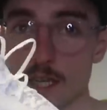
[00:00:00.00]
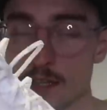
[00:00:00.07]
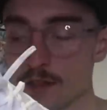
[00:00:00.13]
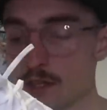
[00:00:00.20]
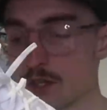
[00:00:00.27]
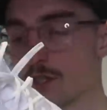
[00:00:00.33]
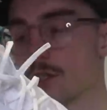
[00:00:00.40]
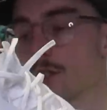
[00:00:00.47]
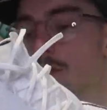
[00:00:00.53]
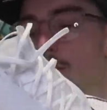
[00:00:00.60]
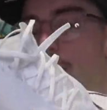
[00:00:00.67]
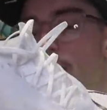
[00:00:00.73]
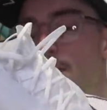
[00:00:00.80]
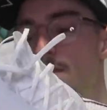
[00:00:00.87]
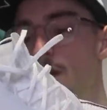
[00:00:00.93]
in this
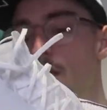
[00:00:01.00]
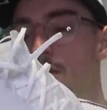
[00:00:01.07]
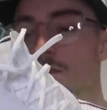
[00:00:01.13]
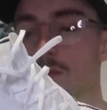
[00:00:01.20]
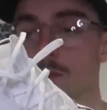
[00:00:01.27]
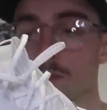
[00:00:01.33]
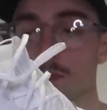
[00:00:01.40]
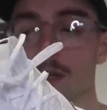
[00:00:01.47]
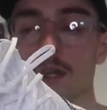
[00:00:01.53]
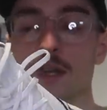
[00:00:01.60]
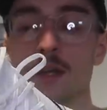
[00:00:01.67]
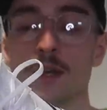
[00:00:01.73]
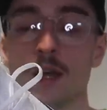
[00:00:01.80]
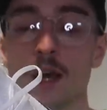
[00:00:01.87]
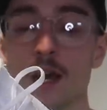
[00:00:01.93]
shoe in total.
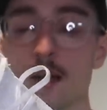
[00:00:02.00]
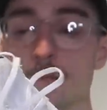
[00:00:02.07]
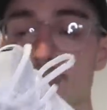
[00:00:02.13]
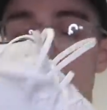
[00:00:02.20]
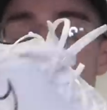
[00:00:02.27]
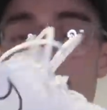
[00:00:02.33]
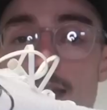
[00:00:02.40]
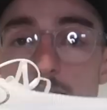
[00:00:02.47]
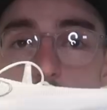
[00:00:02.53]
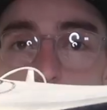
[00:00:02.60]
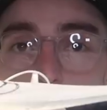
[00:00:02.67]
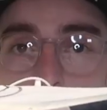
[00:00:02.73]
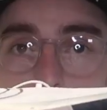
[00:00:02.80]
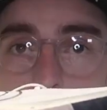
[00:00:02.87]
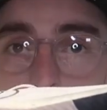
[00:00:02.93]
Um, so that is a
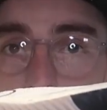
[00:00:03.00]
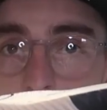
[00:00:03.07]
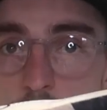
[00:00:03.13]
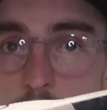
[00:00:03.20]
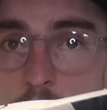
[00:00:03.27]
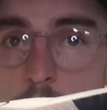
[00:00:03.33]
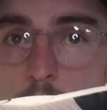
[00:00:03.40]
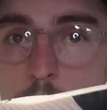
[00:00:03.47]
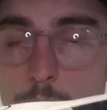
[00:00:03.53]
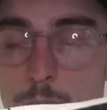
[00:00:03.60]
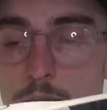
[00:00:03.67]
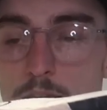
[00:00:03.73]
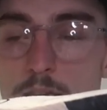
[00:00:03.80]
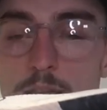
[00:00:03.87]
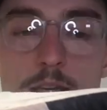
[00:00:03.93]
little bit of a concern for
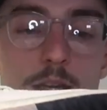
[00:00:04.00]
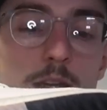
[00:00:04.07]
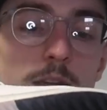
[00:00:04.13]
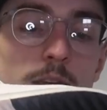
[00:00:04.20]
me.